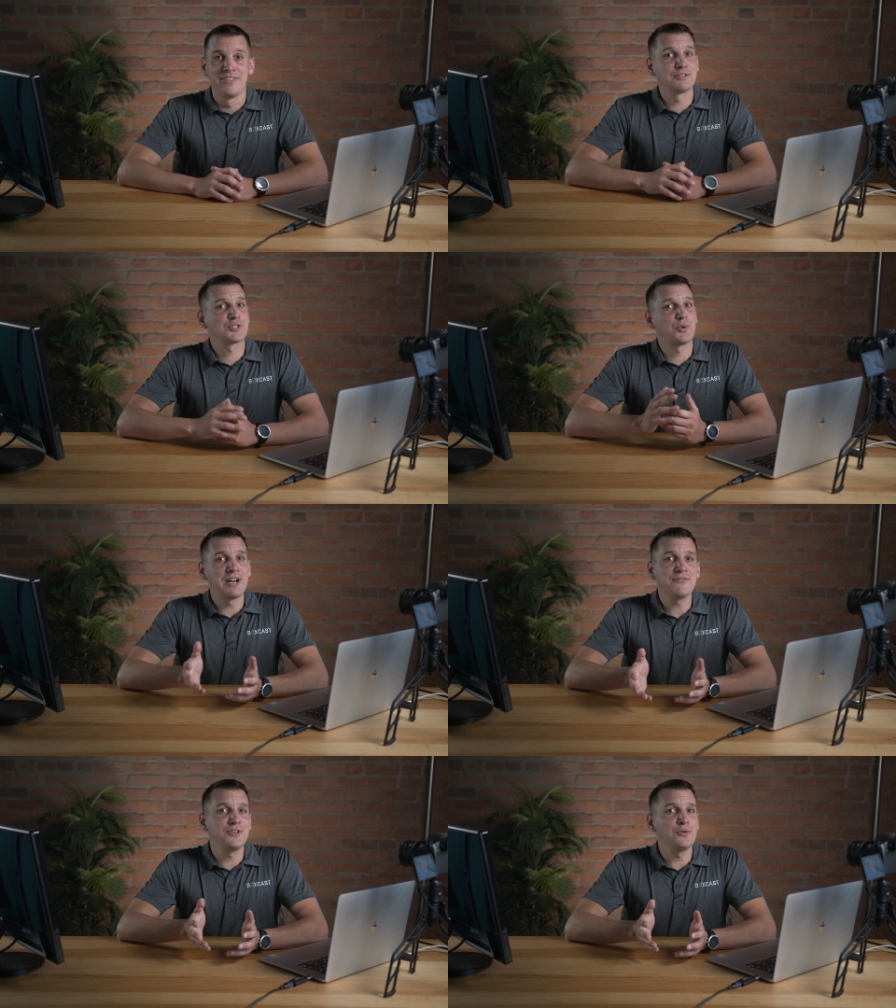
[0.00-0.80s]
There's
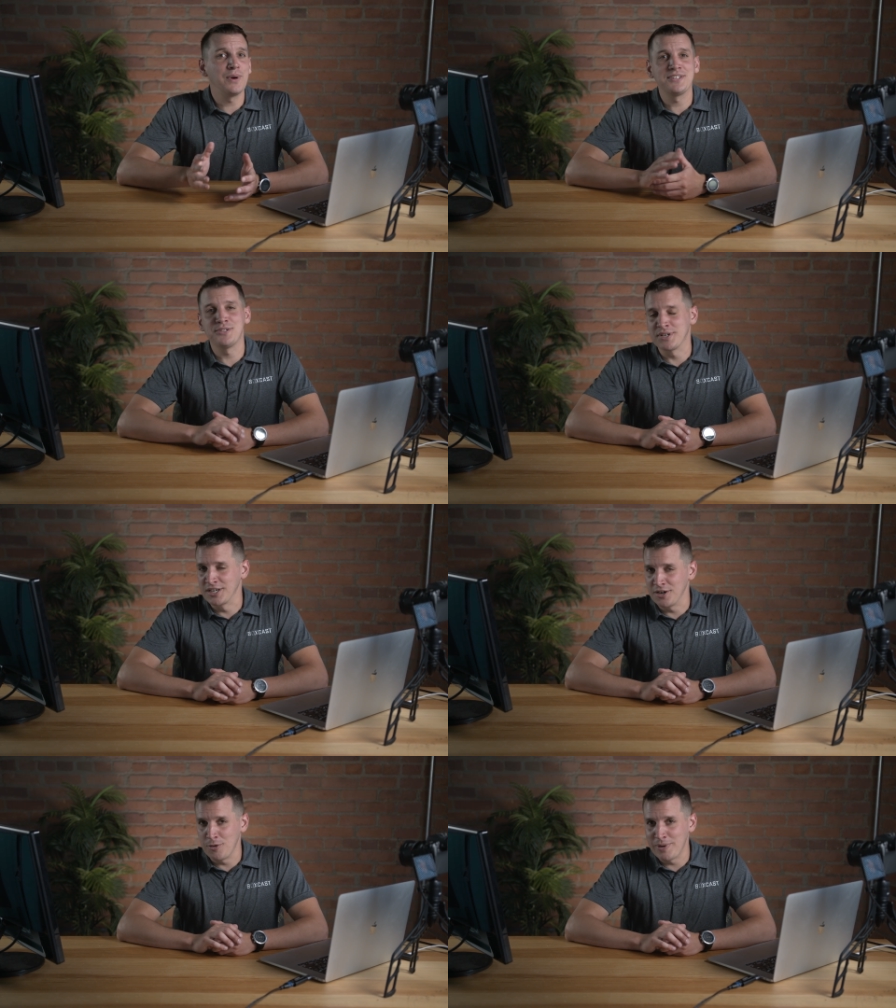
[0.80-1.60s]
quite a few ways you can
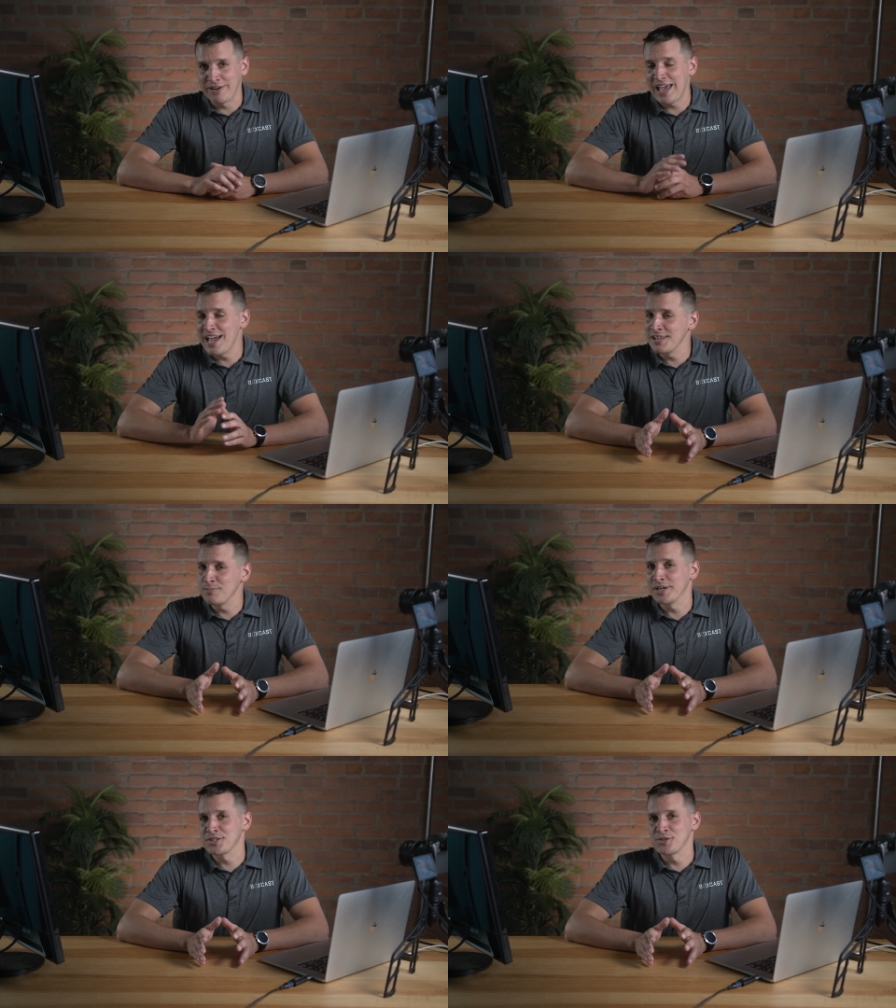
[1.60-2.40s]
go about adding
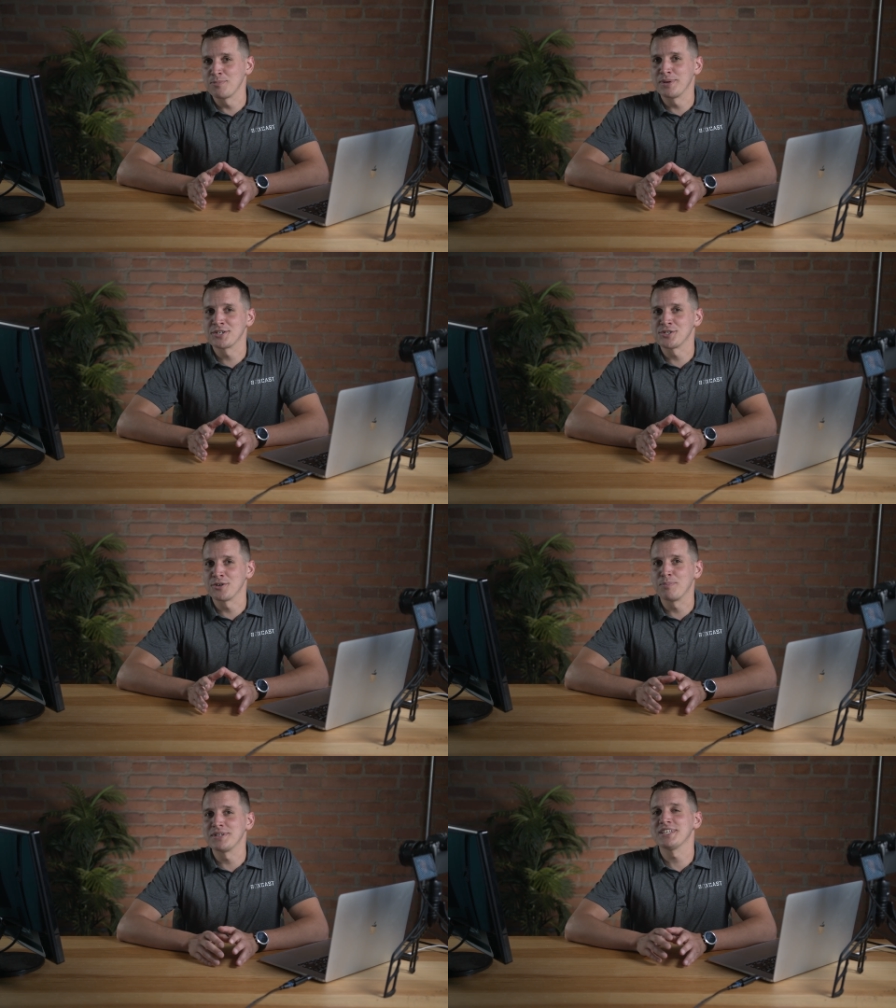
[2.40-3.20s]
picture in
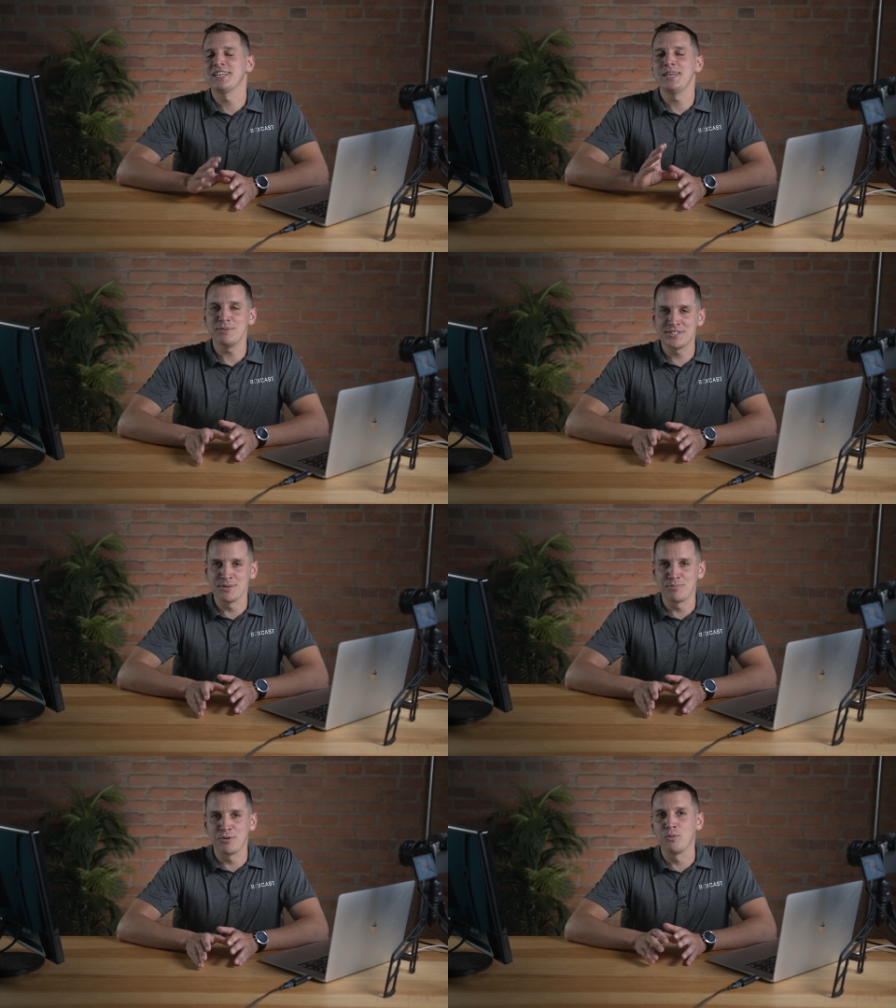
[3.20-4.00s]
picture, but to keep it
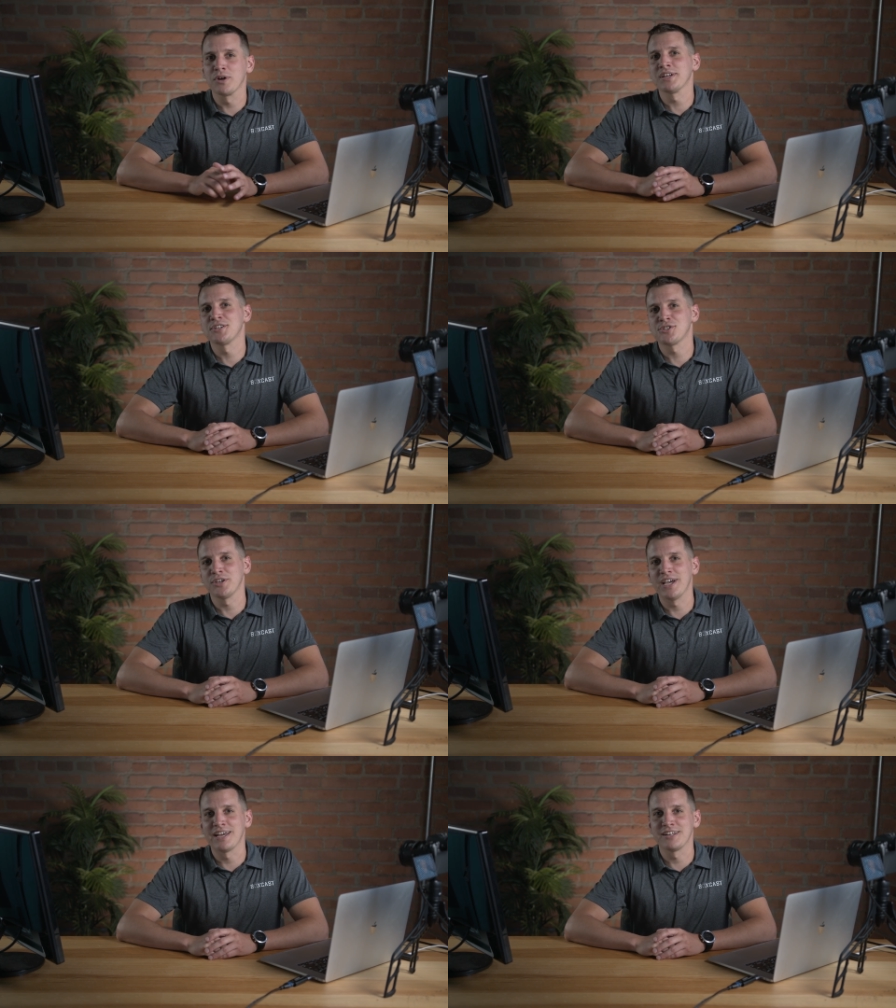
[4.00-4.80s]
simple, we're gonna show
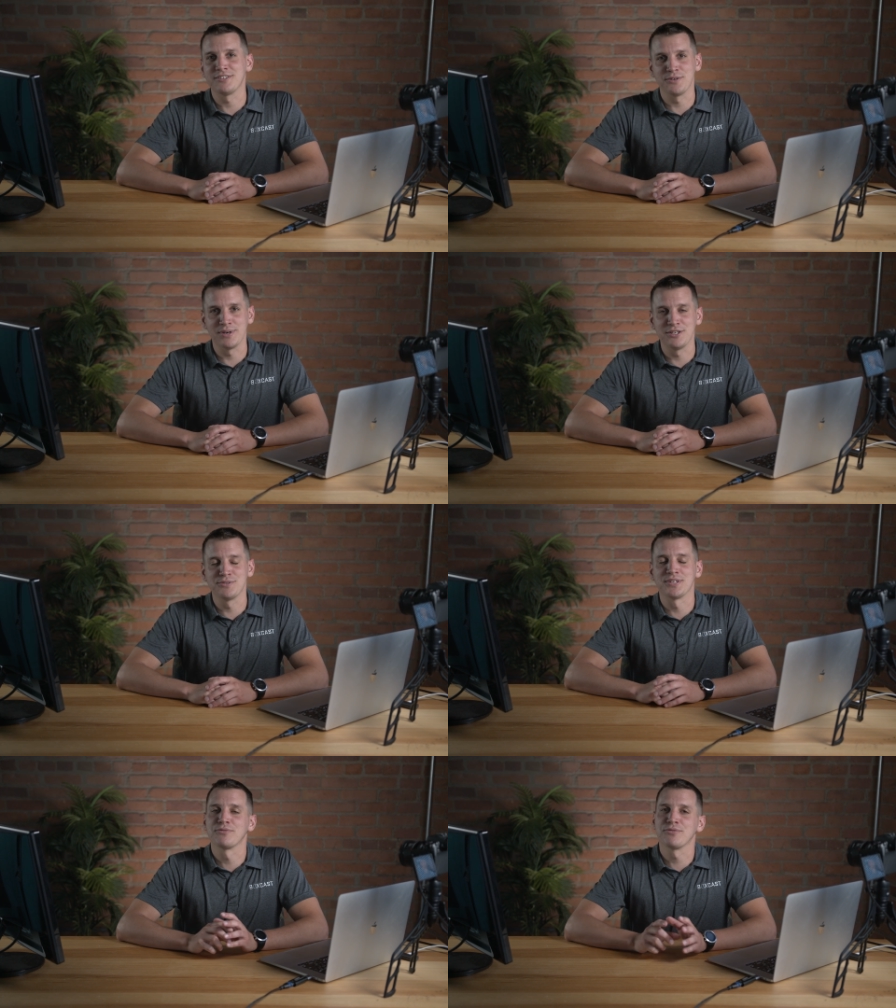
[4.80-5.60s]
you how to do it
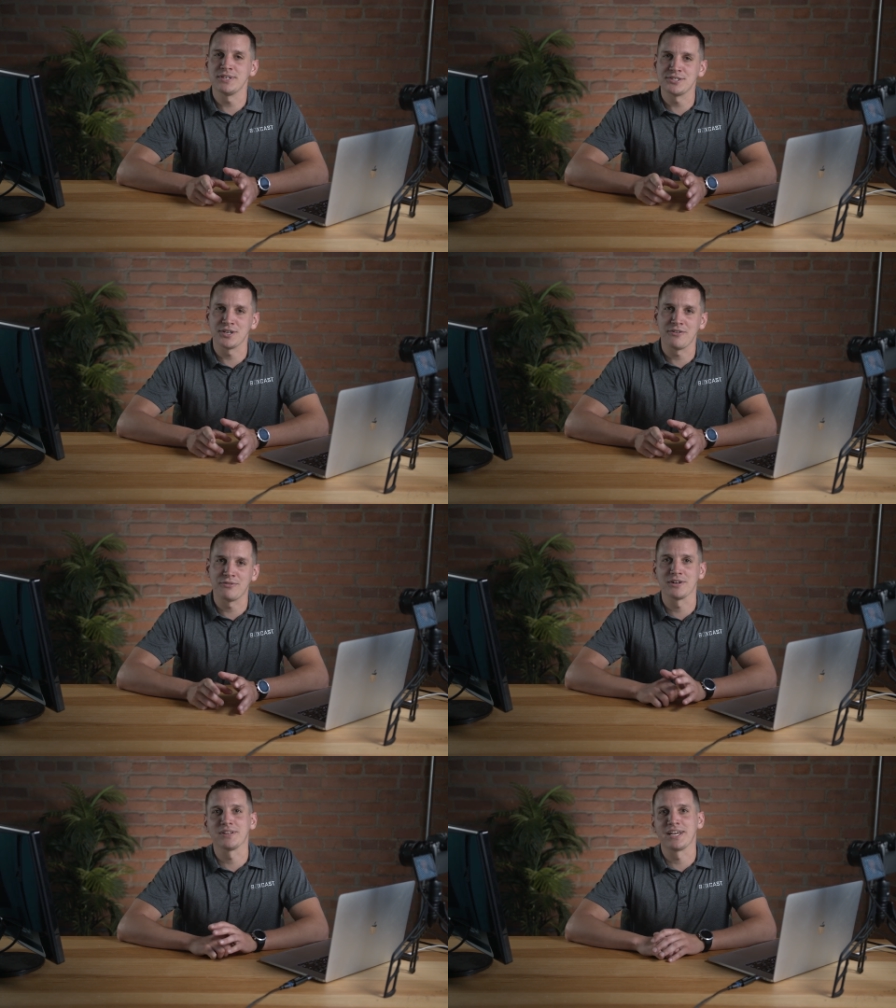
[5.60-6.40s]
using free
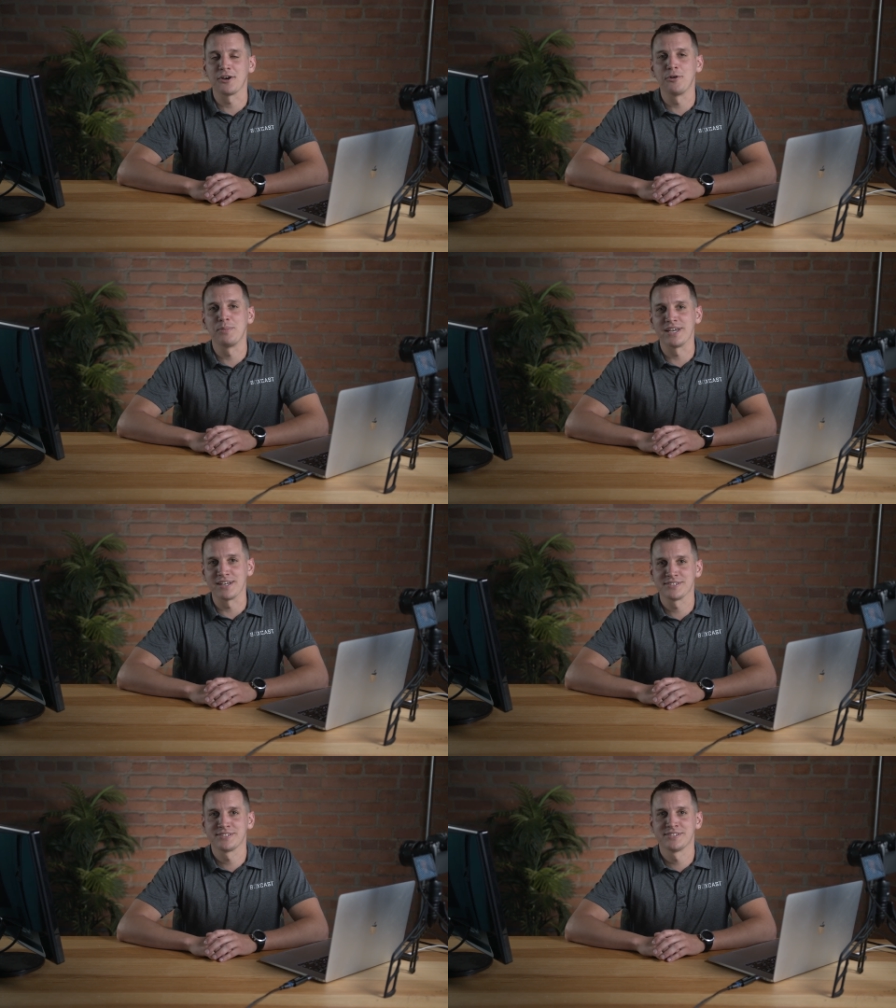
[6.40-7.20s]
software like
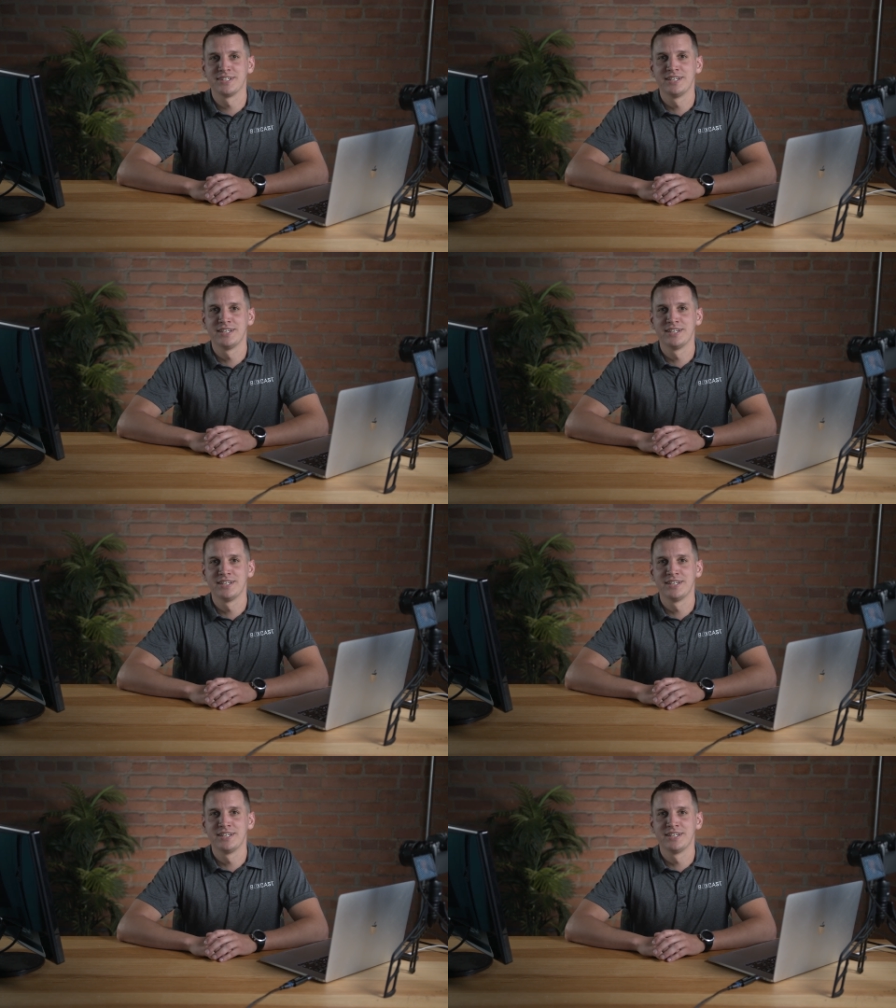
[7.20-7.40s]
OBS.